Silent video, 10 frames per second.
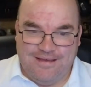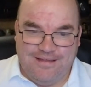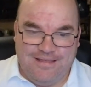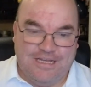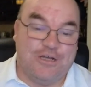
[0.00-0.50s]

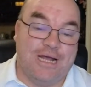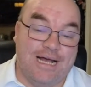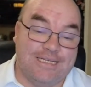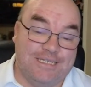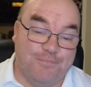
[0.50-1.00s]
They don't
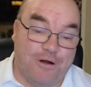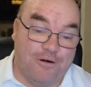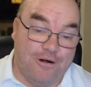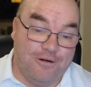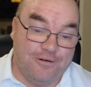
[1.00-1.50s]
ask to
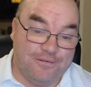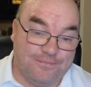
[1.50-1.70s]
borrow.